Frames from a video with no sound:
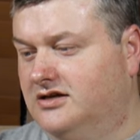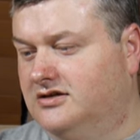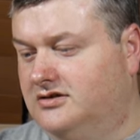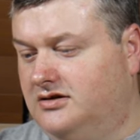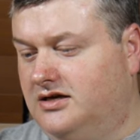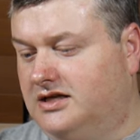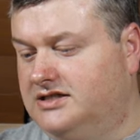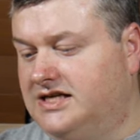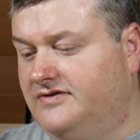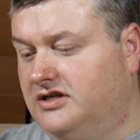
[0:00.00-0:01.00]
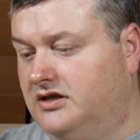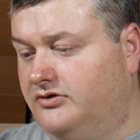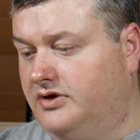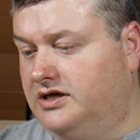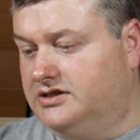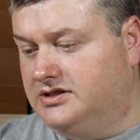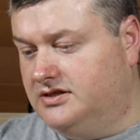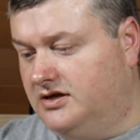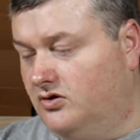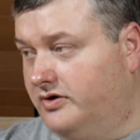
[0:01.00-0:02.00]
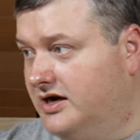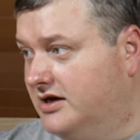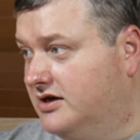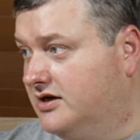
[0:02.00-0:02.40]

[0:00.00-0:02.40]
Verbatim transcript: At 70 degrees the overhang